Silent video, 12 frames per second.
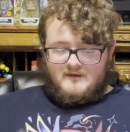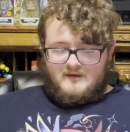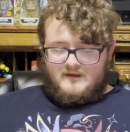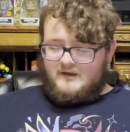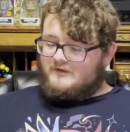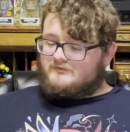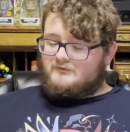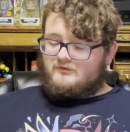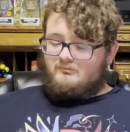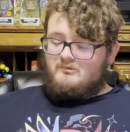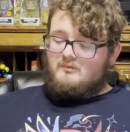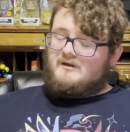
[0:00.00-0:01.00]
He also
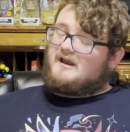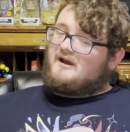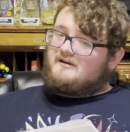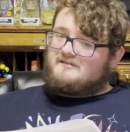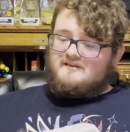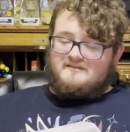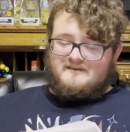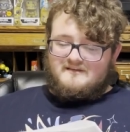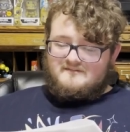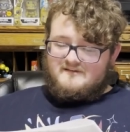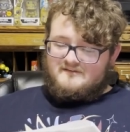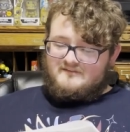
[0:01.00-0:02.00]
told me what eras he
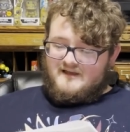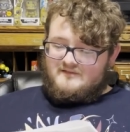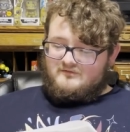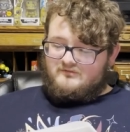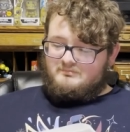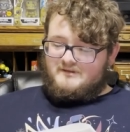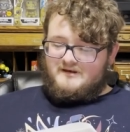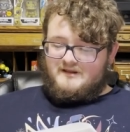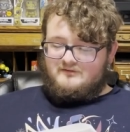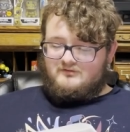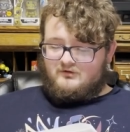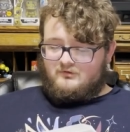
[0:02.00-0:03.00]
thinks the designs are split
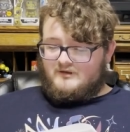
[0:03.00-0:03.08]
into,